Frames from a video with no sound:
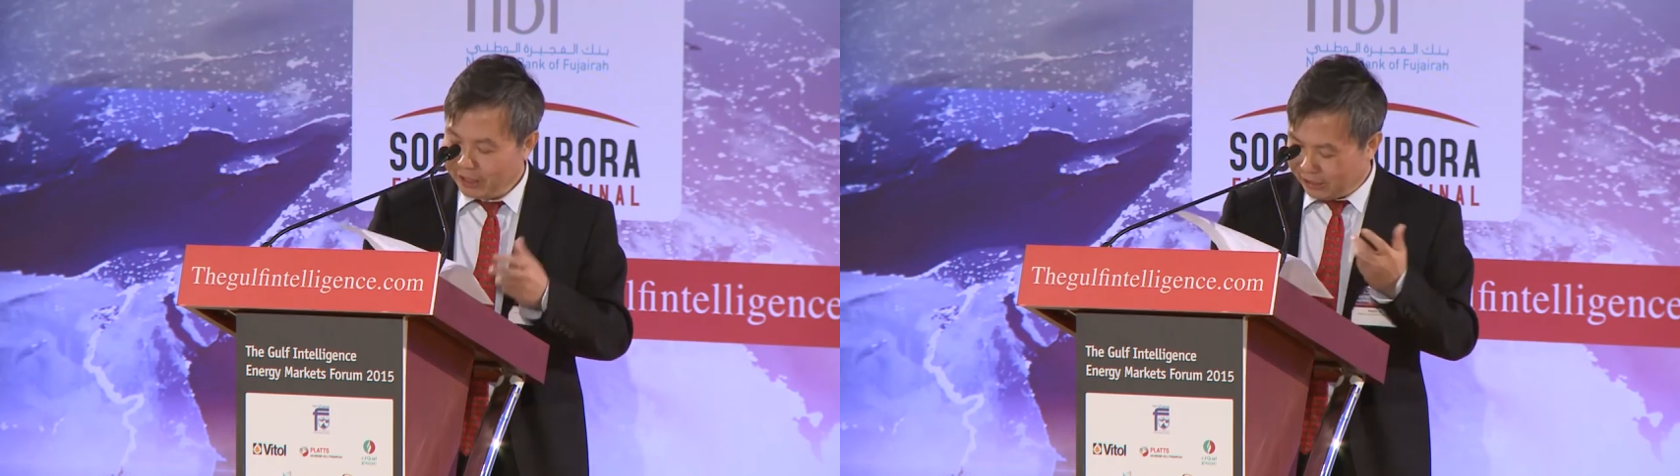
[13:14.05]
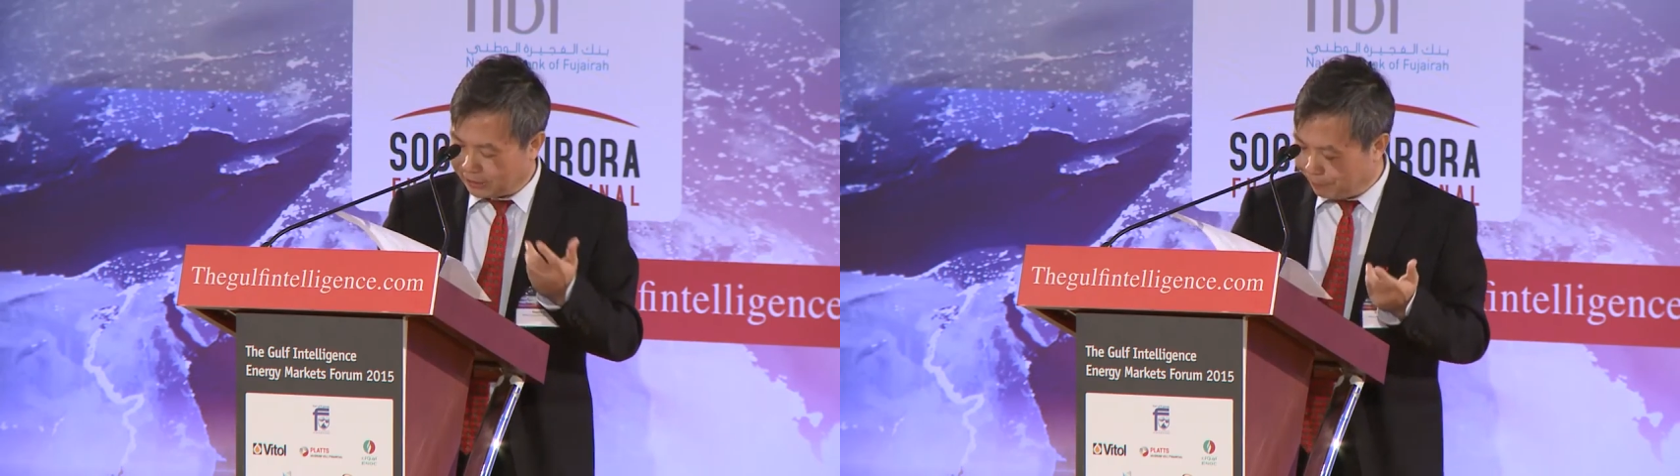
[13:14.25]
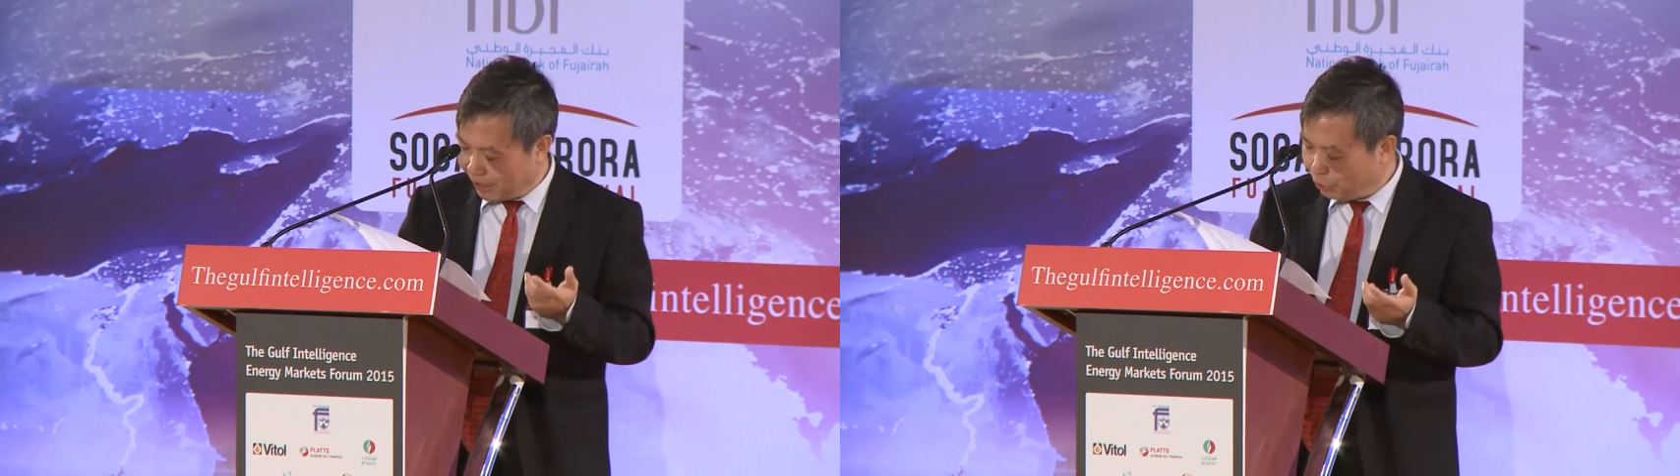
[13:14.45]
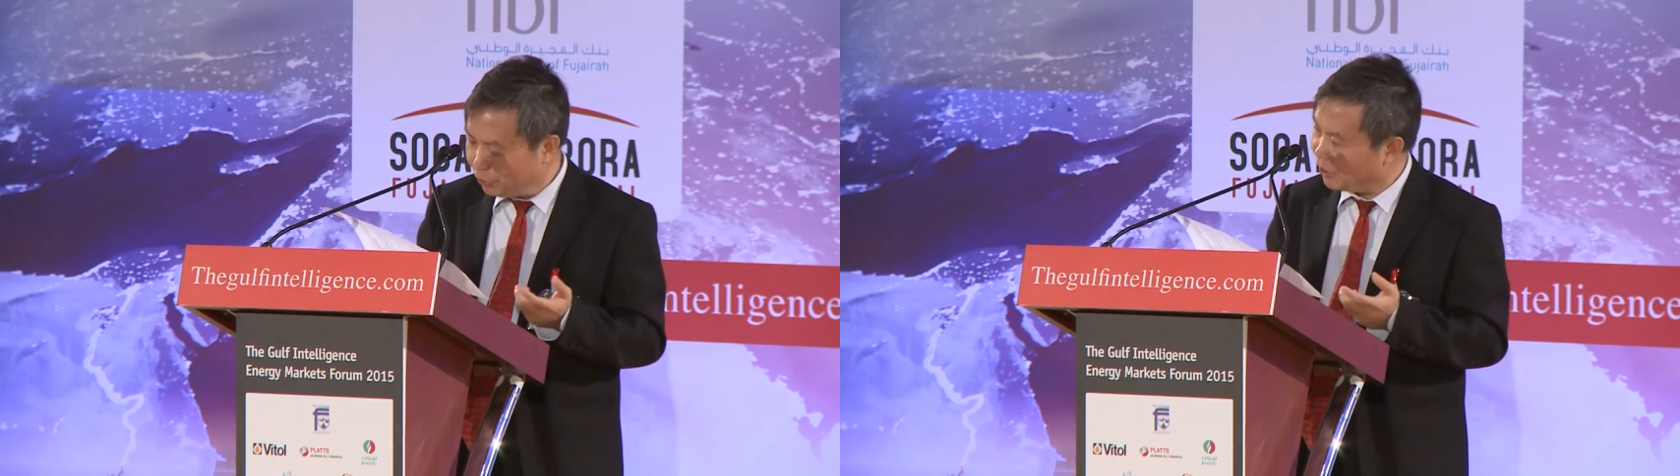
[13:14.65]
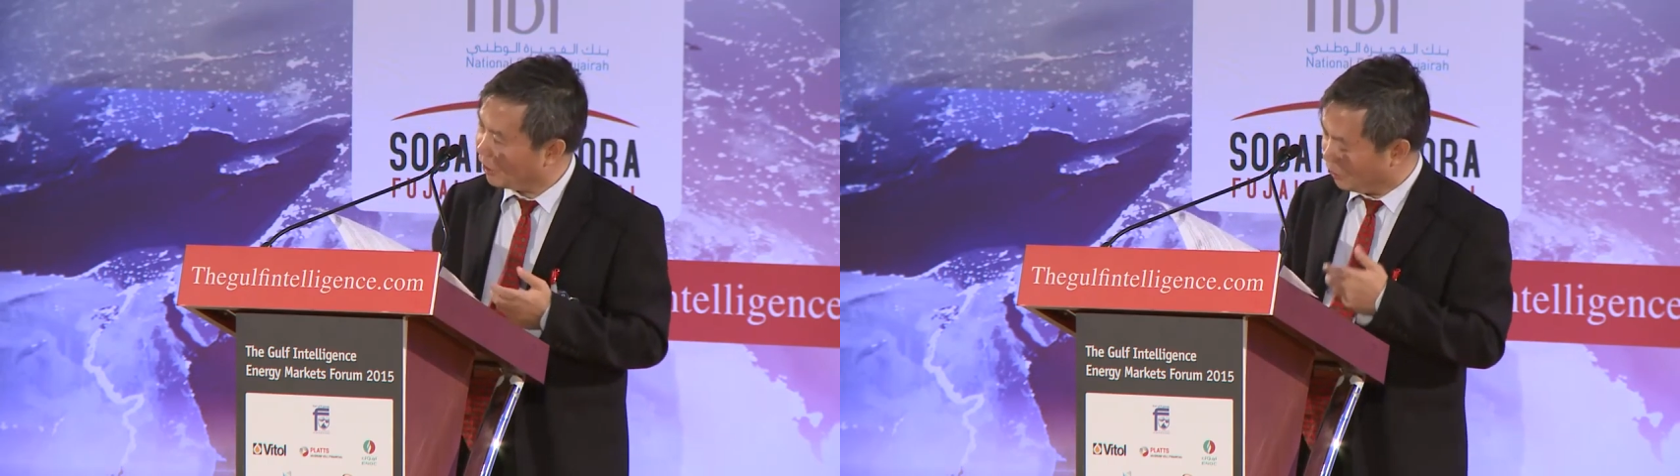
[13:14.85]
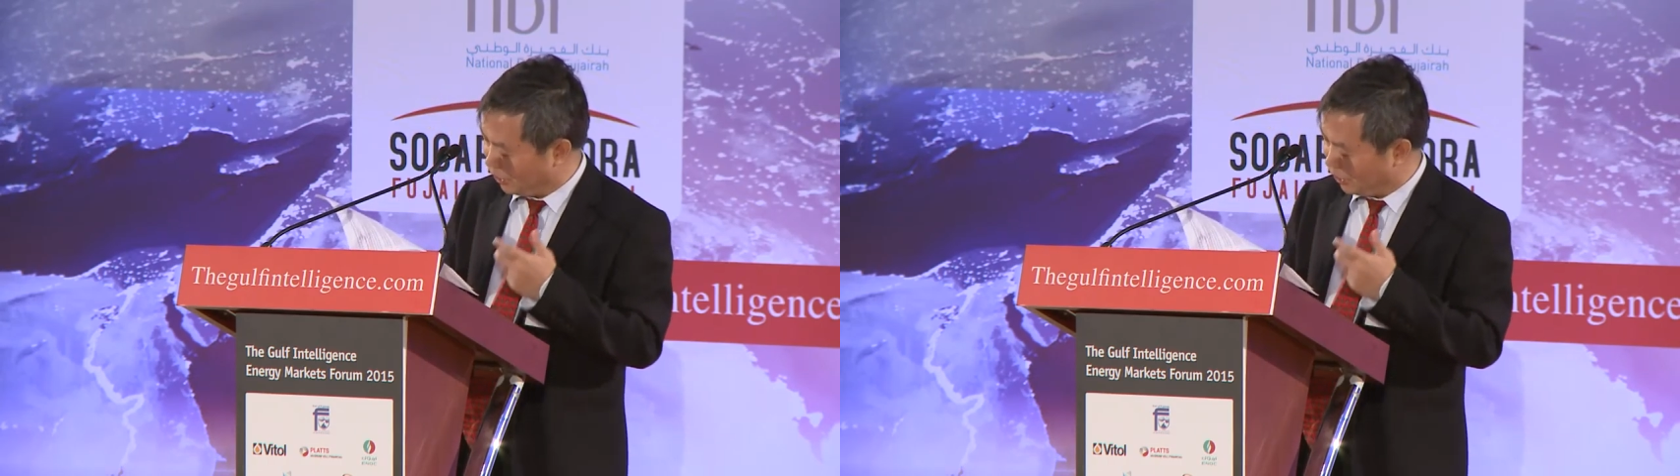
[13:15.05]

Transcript: especially in